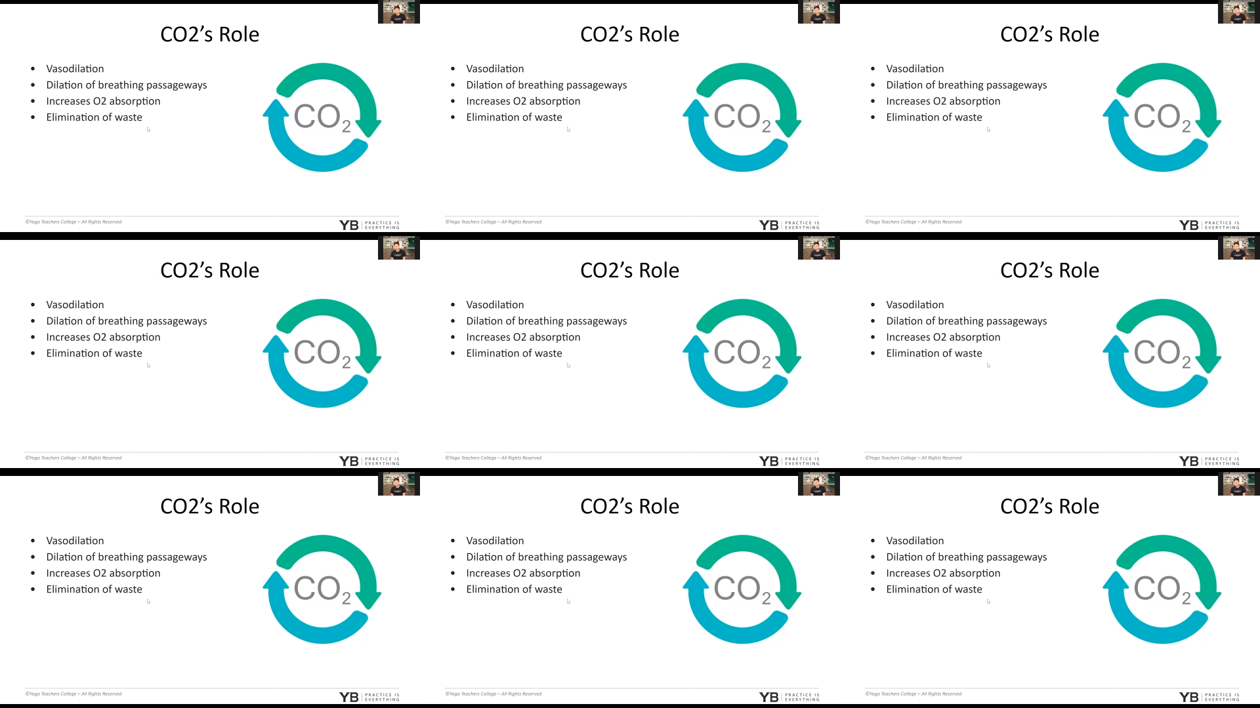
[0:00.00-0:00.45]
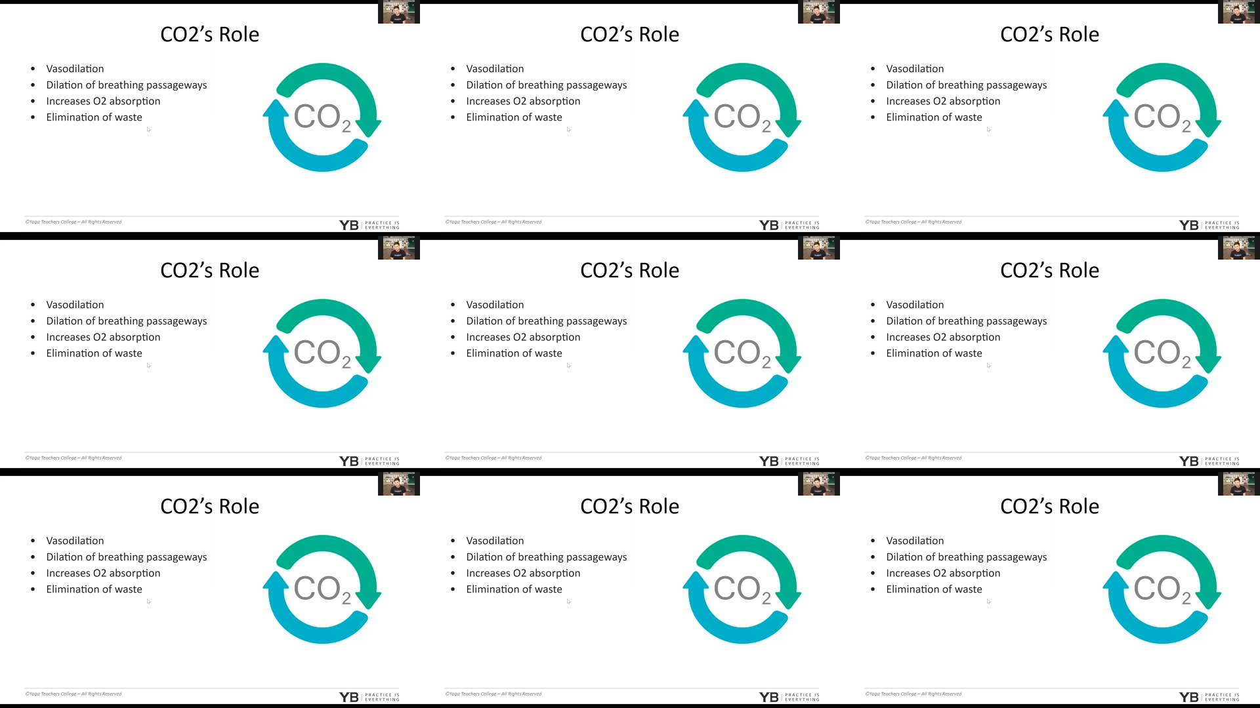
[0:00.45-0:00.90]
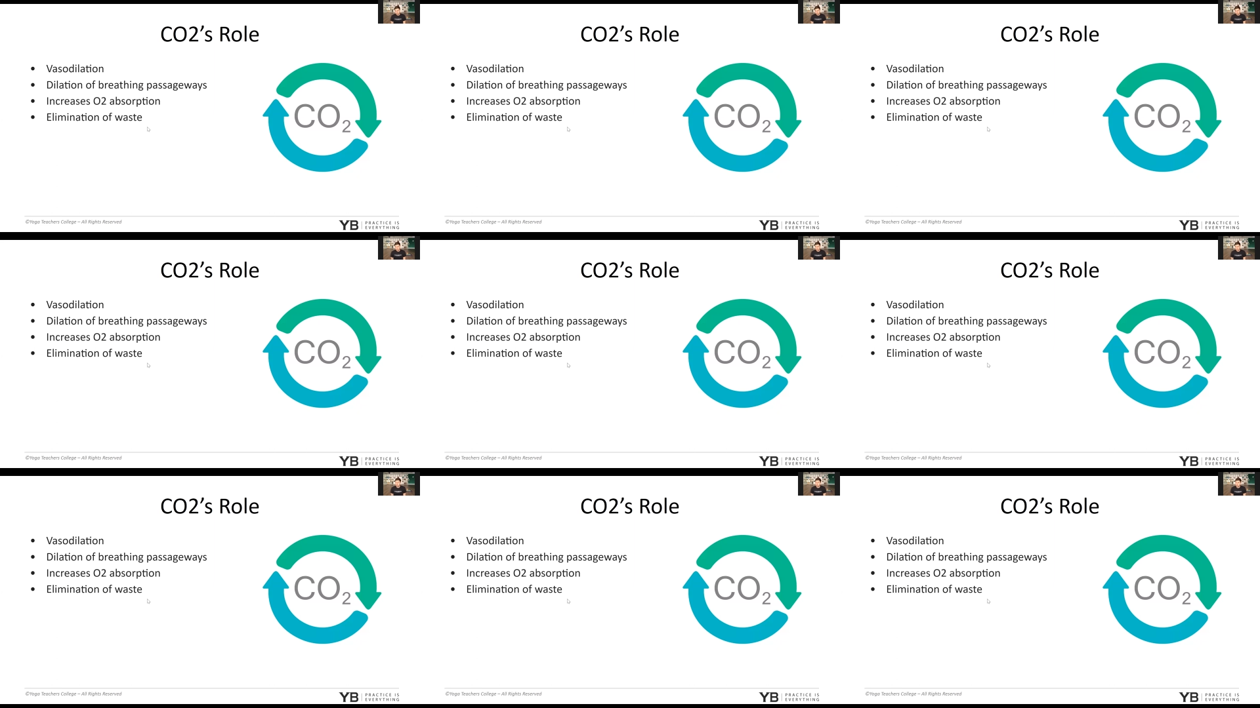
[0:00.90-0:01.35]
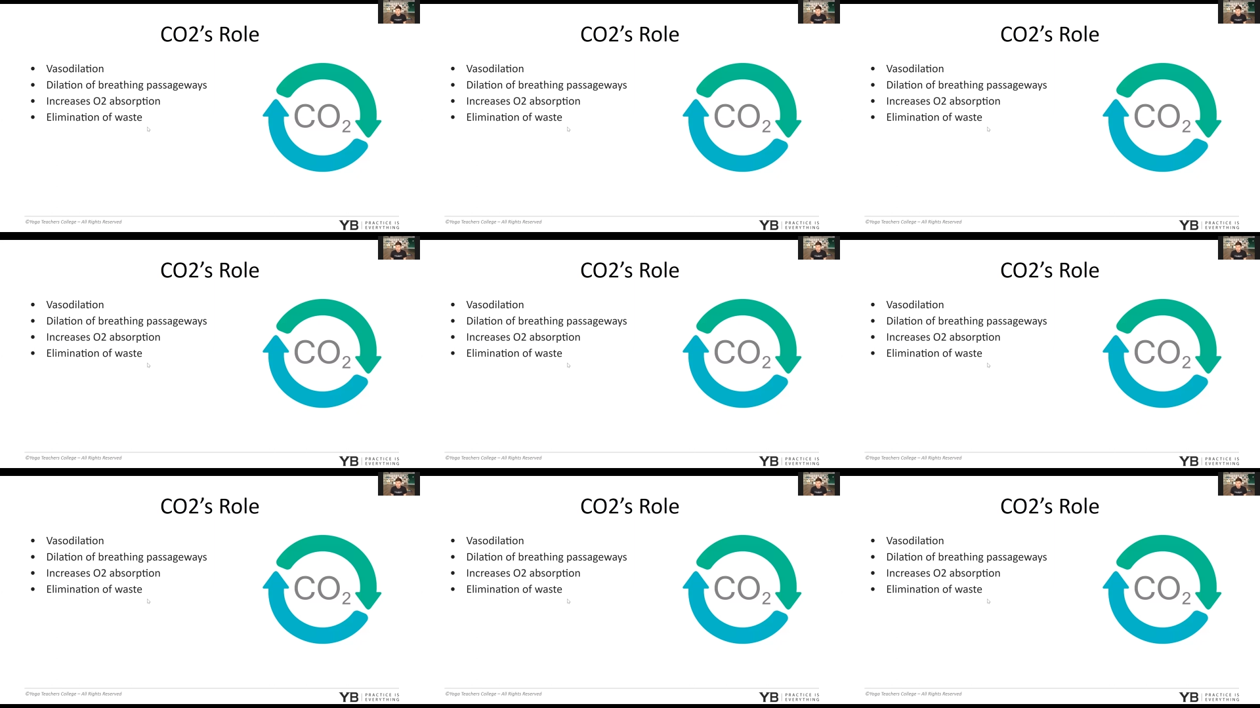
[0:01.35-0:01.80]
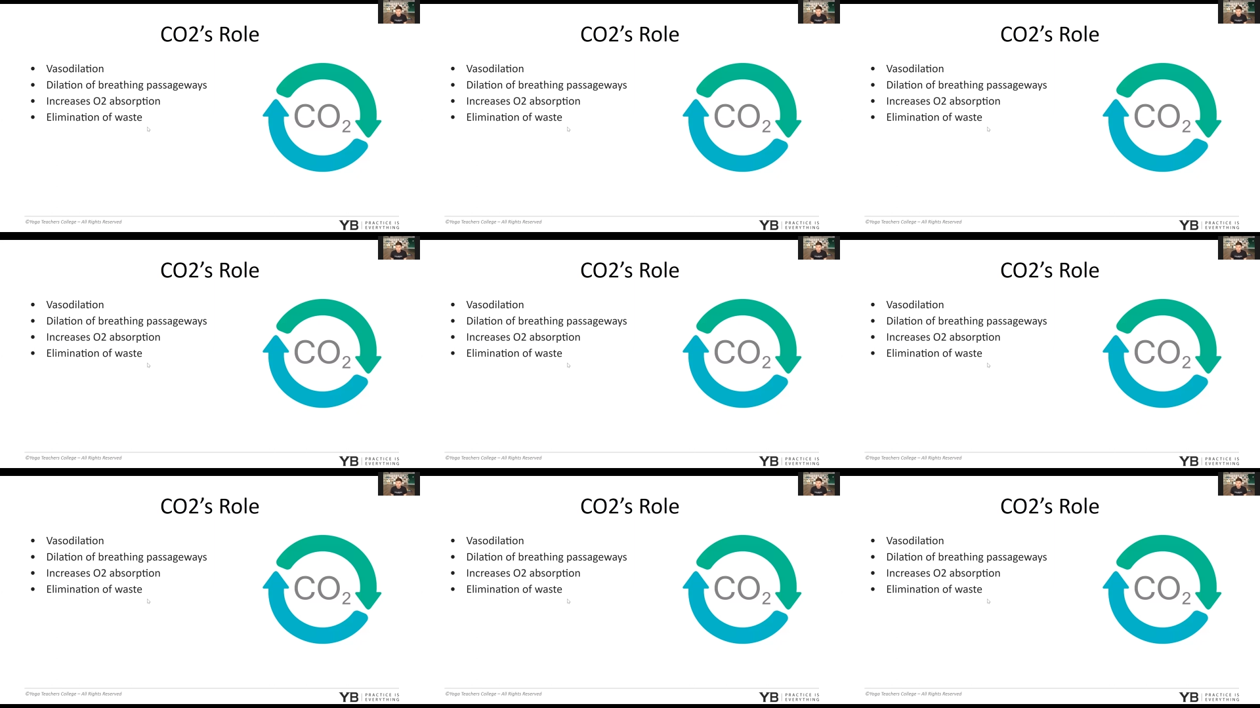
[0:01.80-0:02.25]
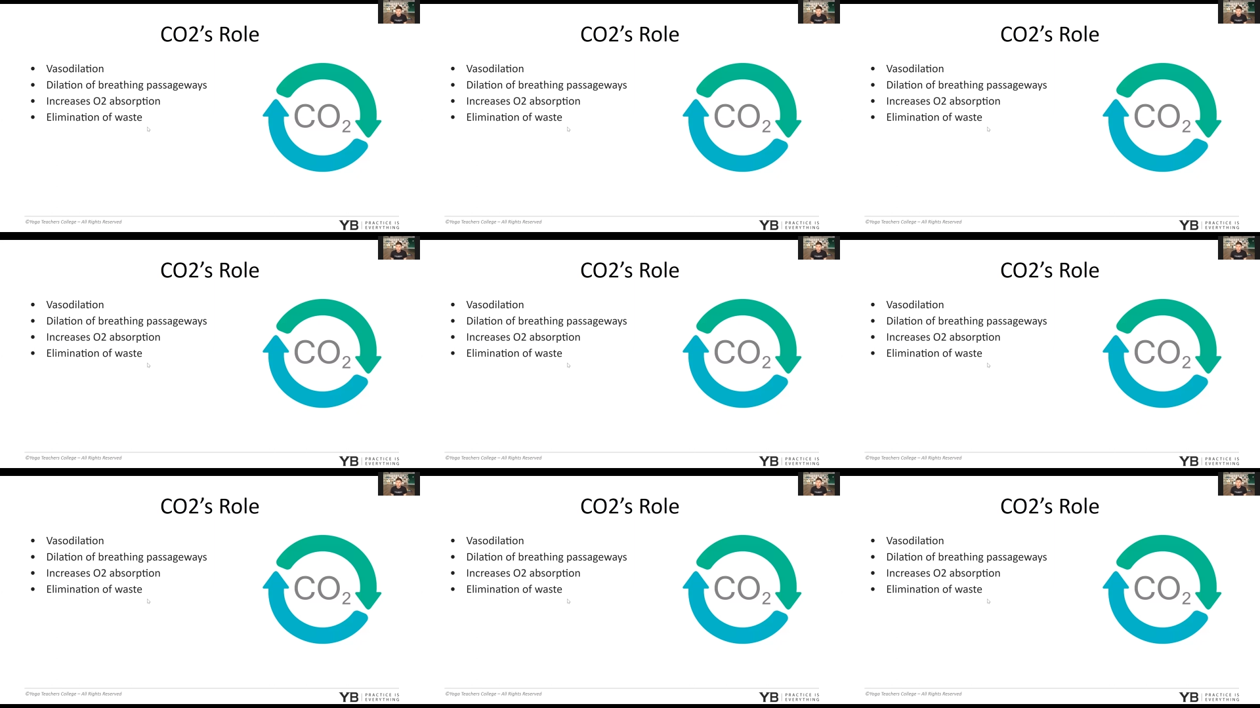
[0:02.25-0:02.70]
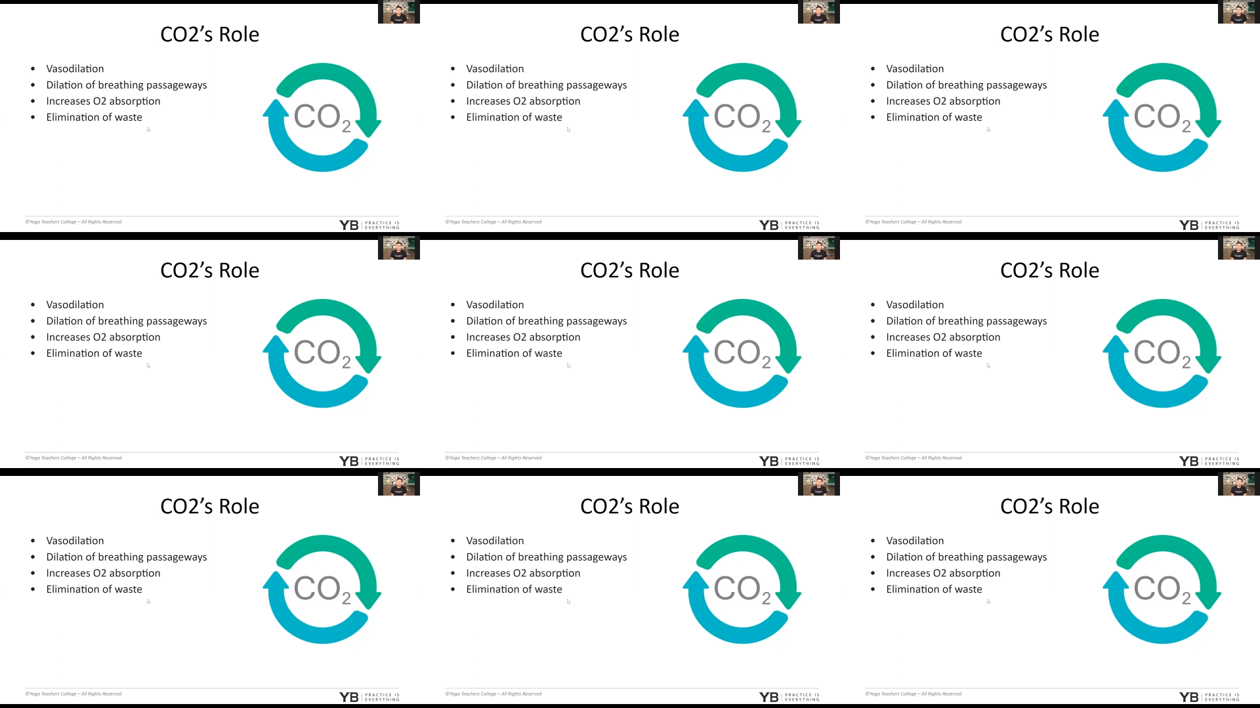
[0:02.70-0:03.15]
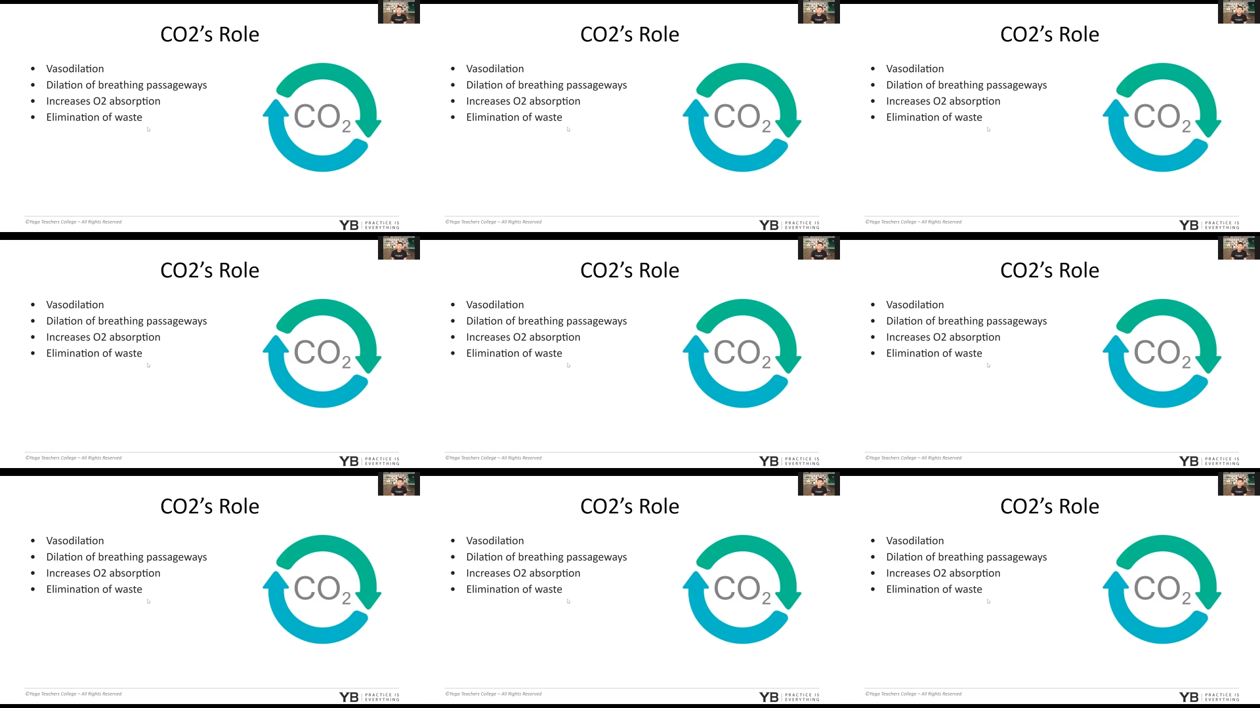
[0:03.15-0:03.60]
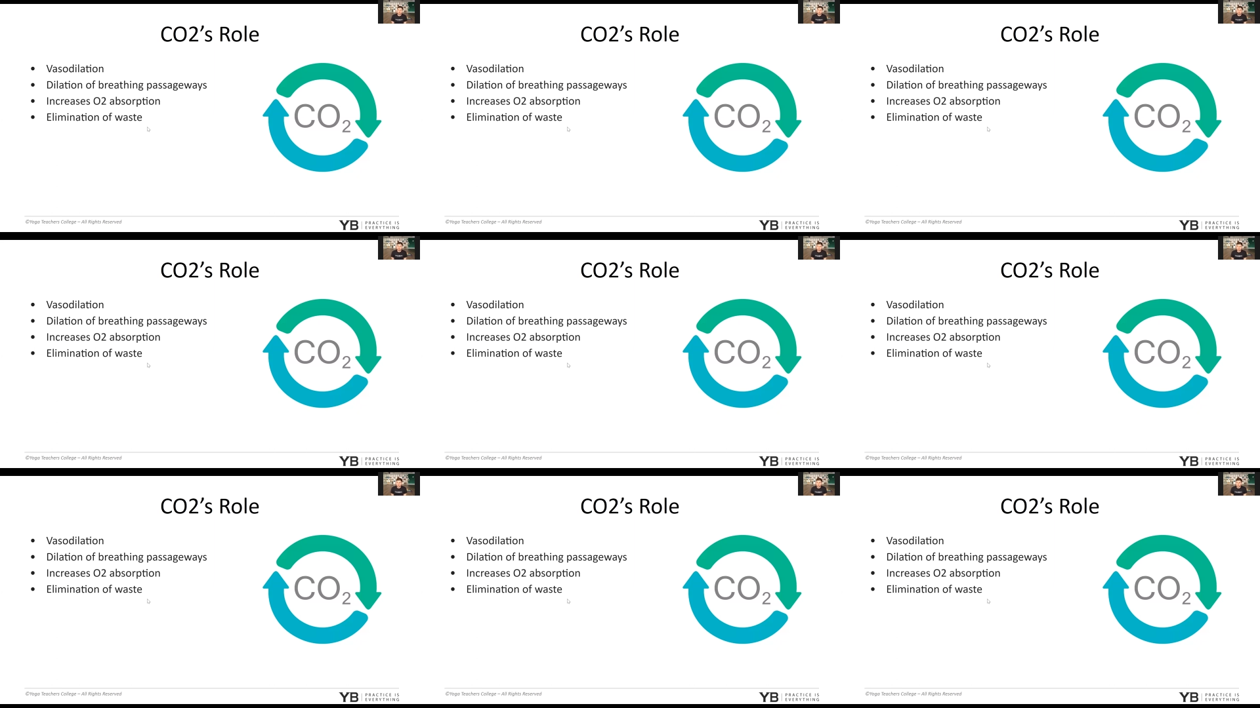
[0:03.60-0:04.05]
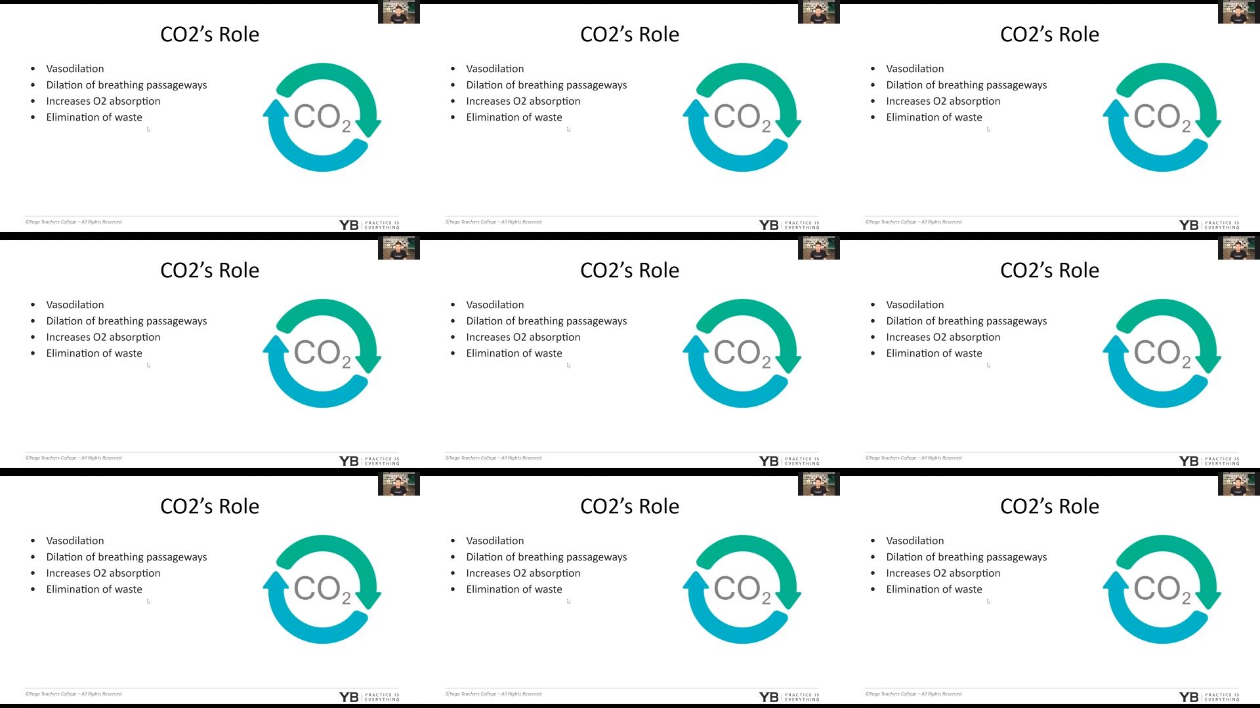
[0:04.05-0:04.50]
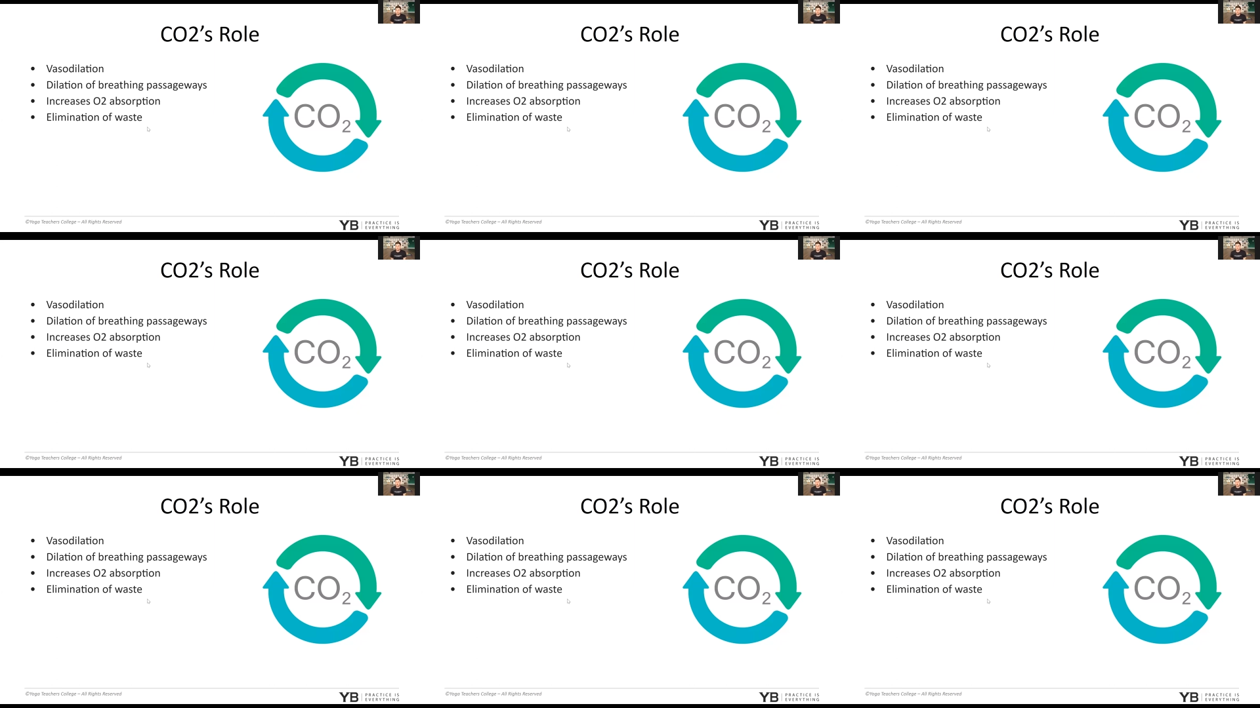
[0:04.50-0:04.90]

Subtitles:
No face is visible, so there are no lips to read.